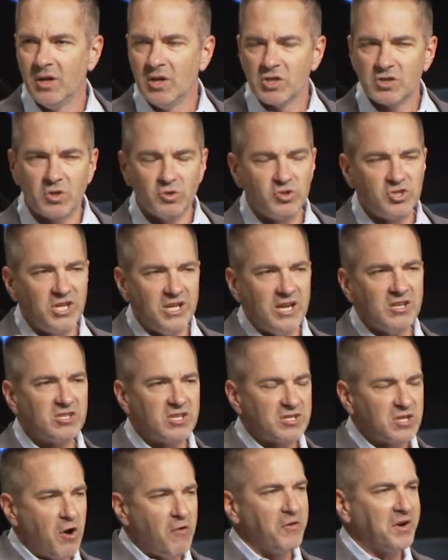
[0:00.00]
So
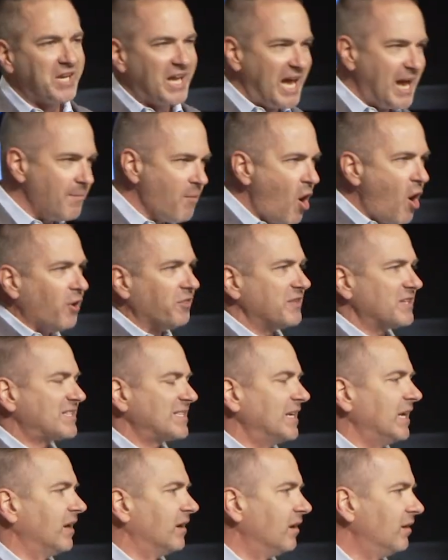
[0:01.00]
Jesus overcame all the
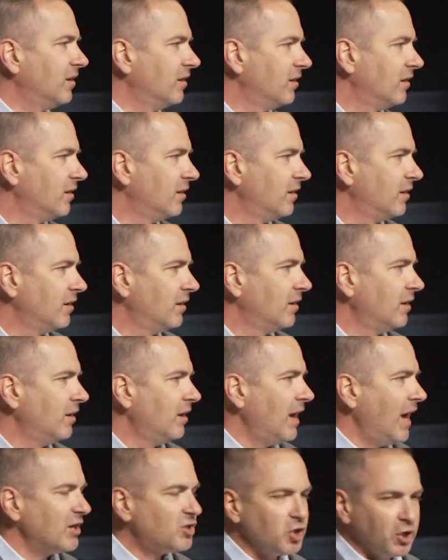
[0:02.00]
sin
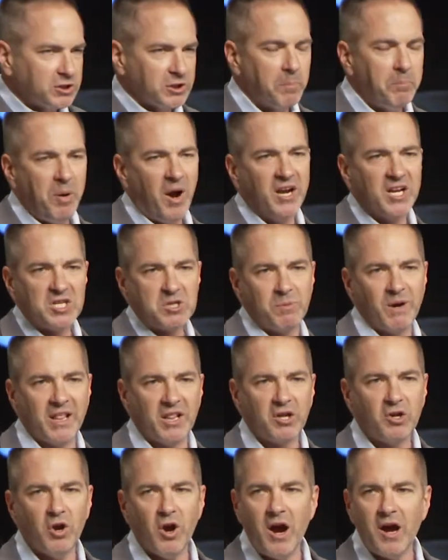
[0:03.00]
took the punishment on
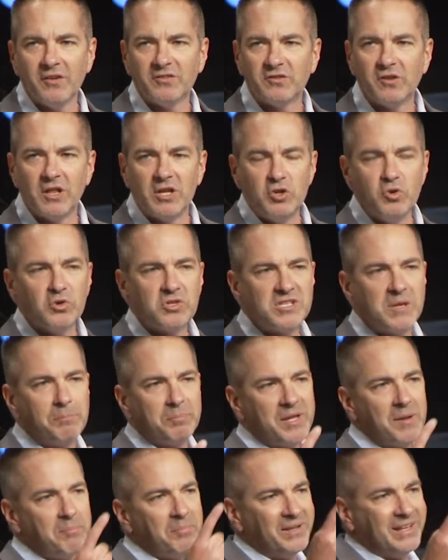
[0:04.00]
the cross so that you
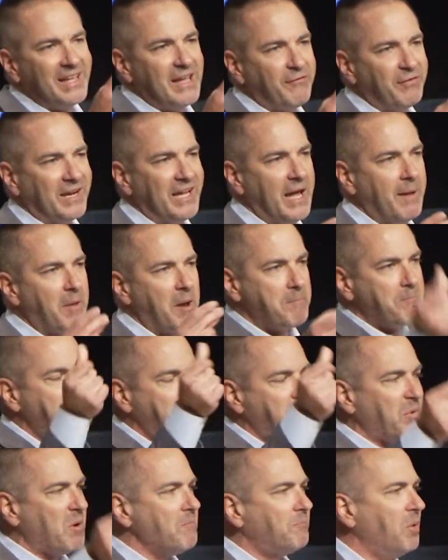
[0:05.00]
simply believe in him and
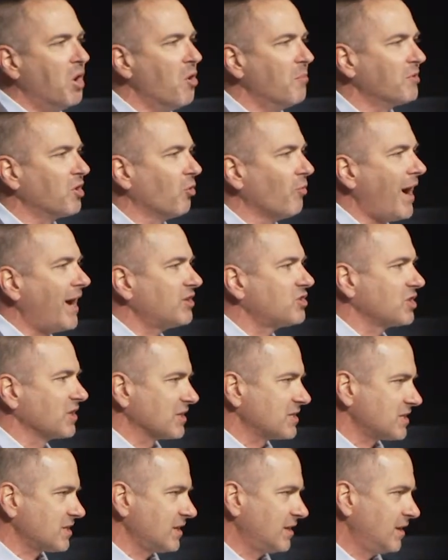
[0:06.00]
boom, you're
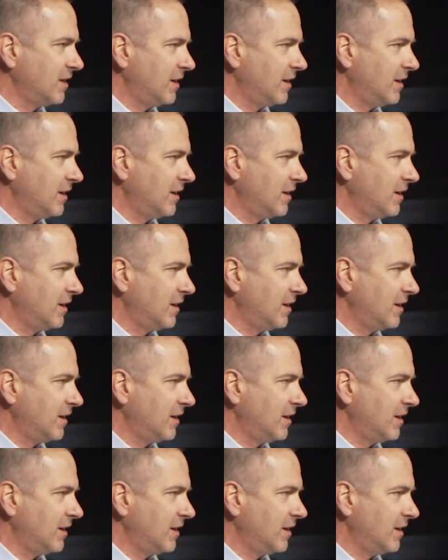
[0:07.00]
righteous.